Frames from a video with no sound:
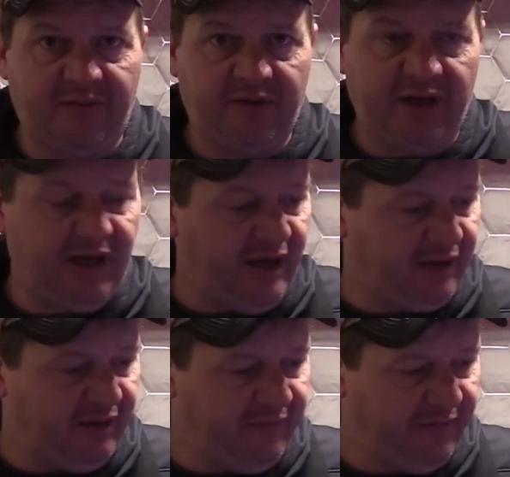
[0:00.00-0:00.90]
or
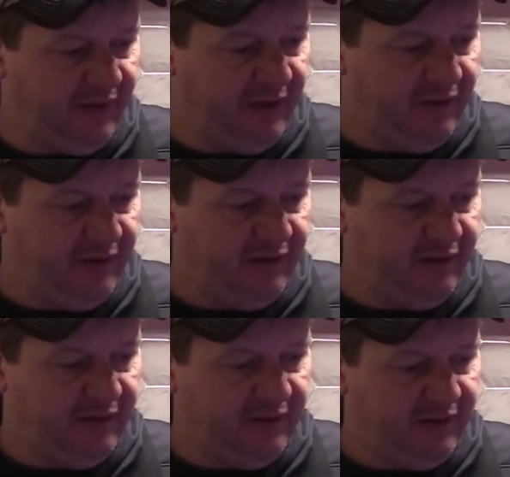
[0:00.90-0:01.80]
inactive
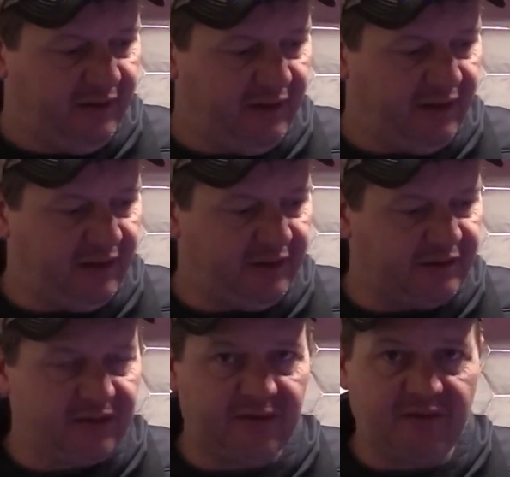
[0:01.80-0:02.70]

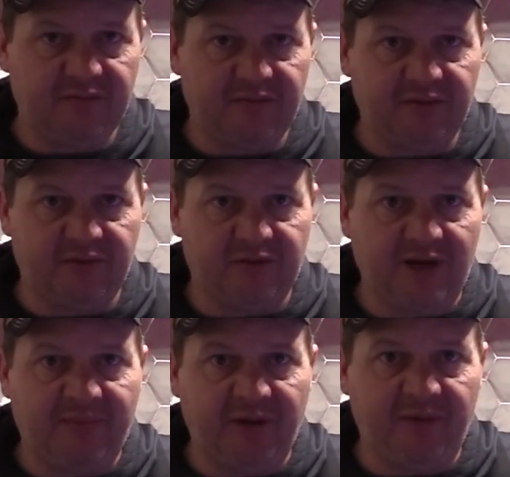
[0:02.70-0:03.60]
is
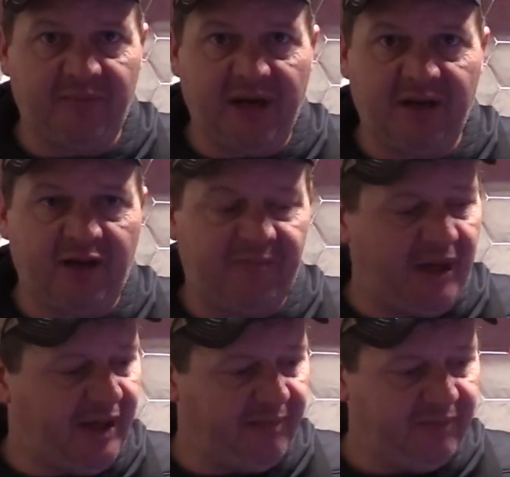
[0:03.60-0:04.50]
drop your bait off
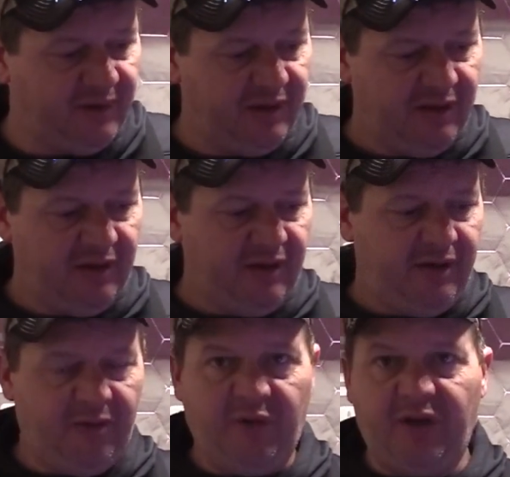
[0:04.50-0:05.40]
bottom.
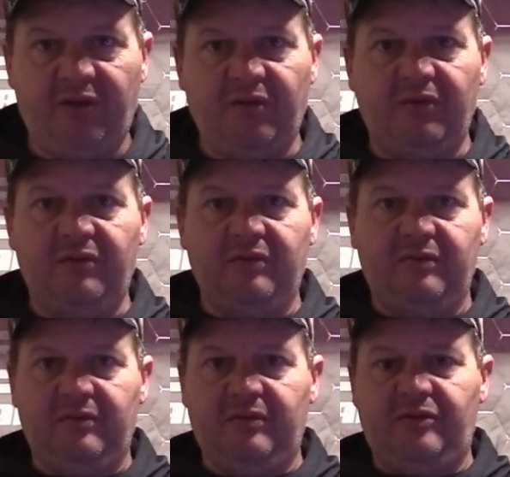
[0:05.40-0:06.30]
And when you do,
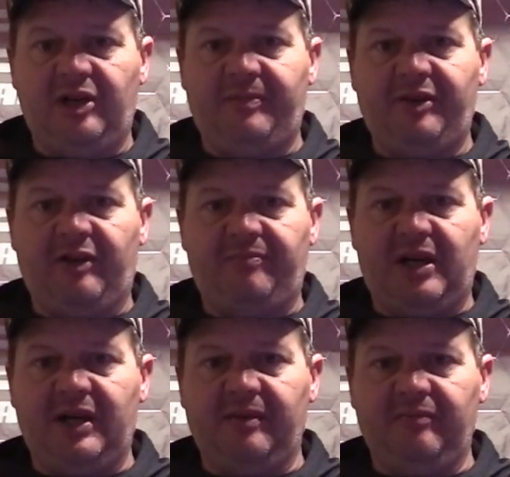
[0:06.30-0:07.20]
drop it off
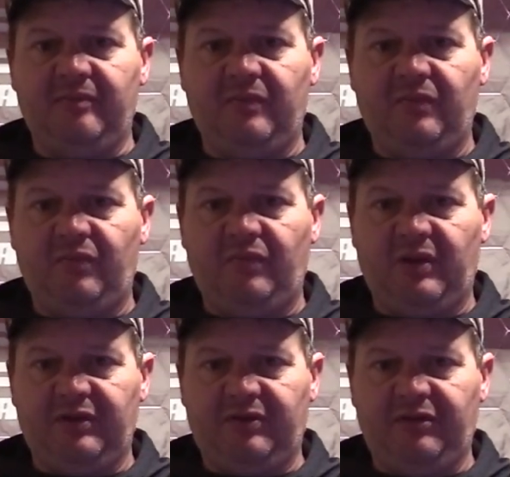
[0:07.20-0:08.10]
bottom,
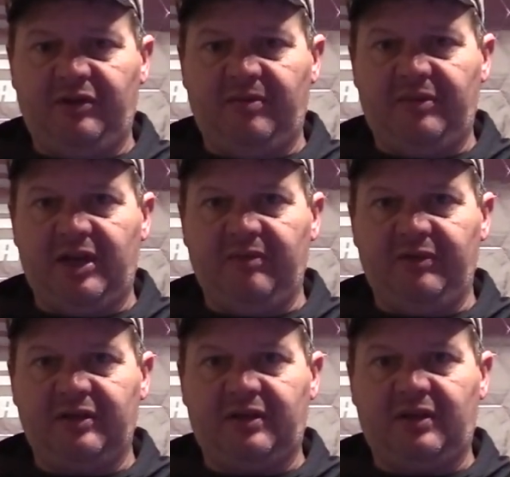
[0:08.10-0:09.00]
and as soon as you're on bottom,
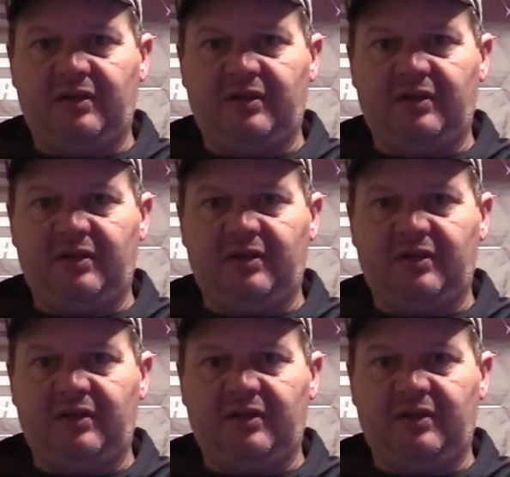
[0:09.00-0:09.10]
just